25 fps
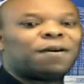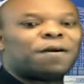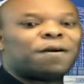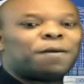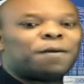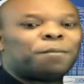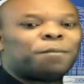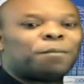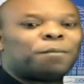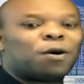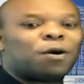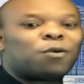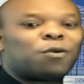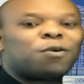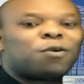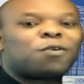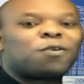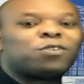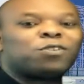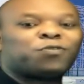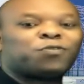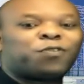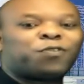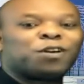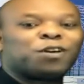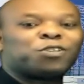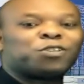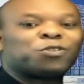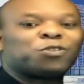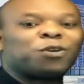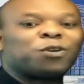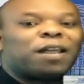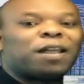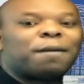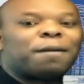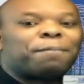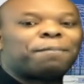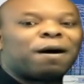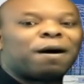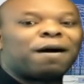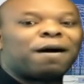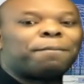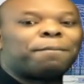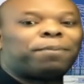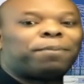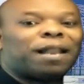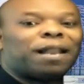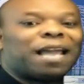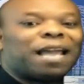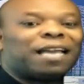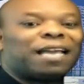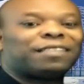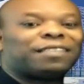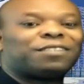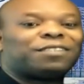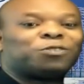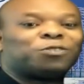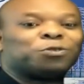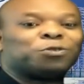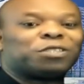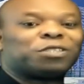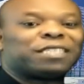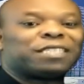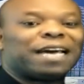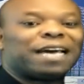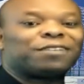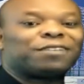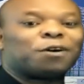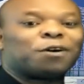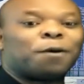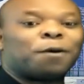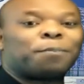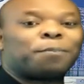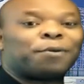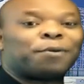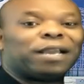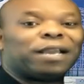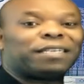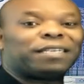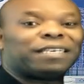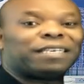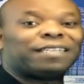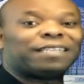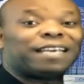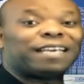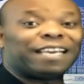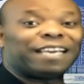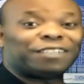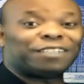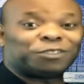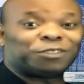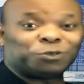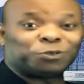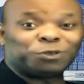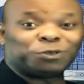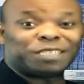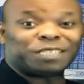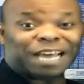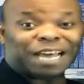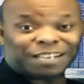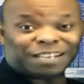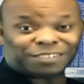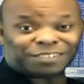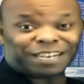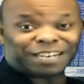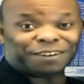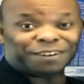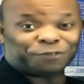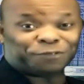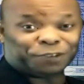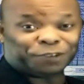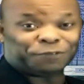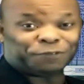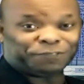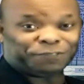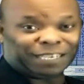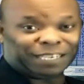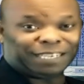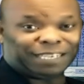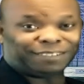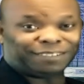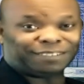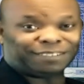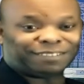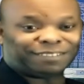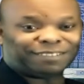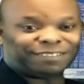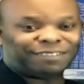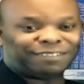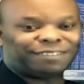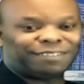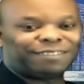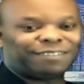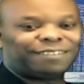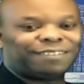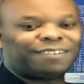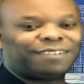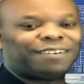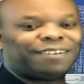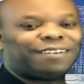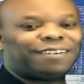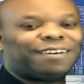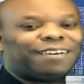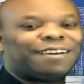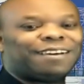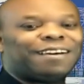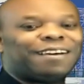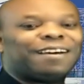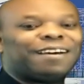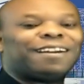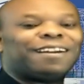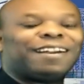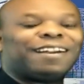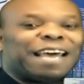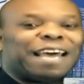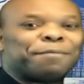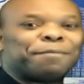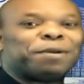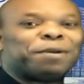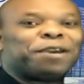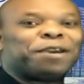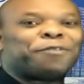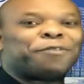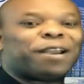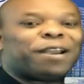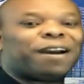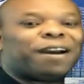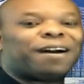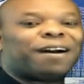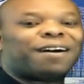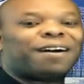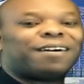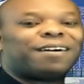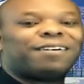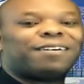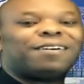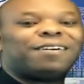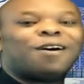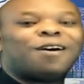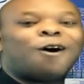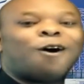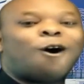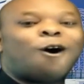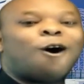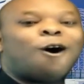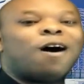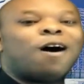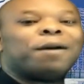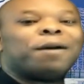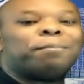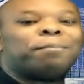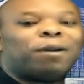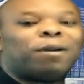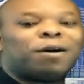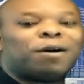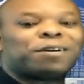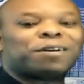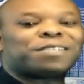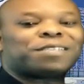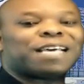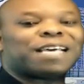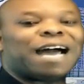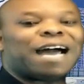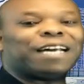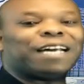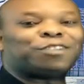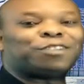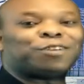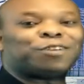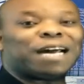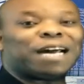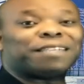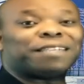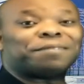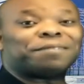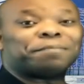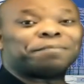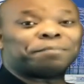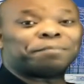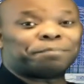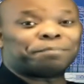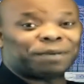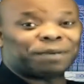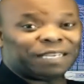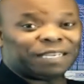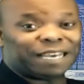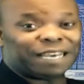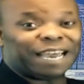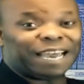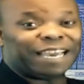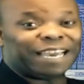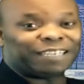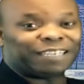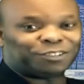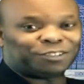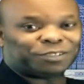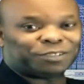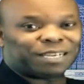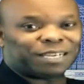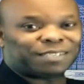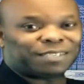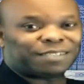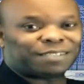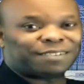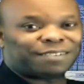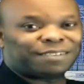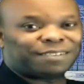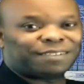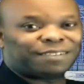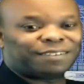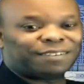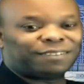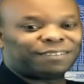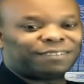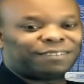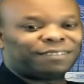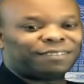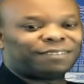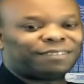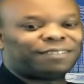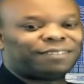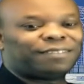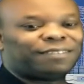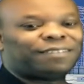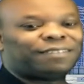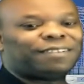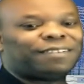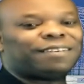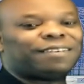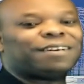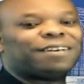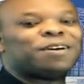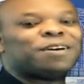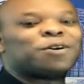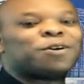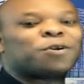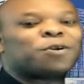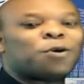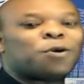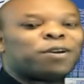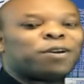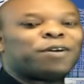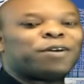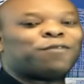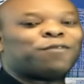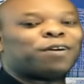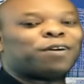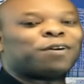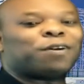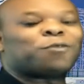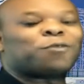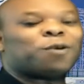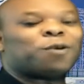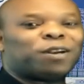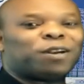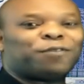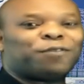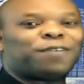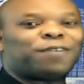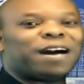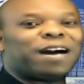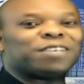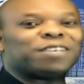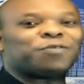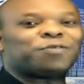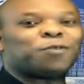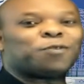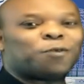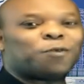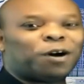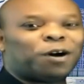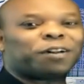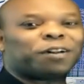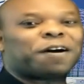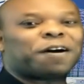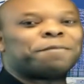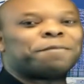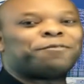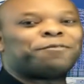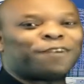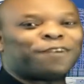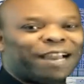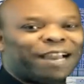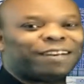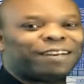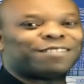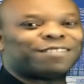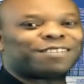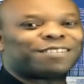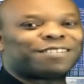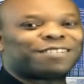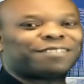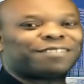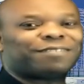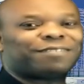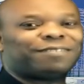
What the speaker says: Morocco's first solar power plant to start operating in 2015. Liberia, oil blocks attract bidder interest. Cote d'Ivoire qualifies for World Cup finals.